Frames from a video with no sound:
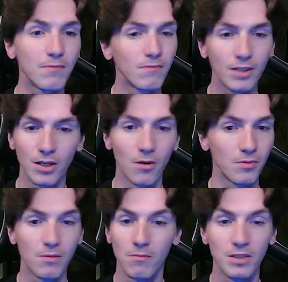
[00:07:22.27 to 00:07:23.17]
you know,
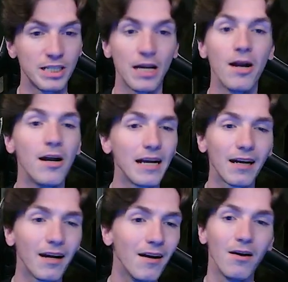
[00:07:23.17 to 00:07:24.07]
during
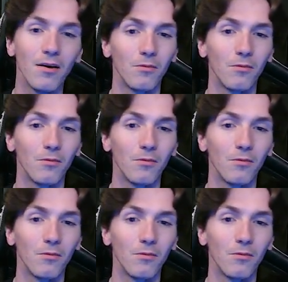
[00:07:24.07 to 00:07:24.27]
the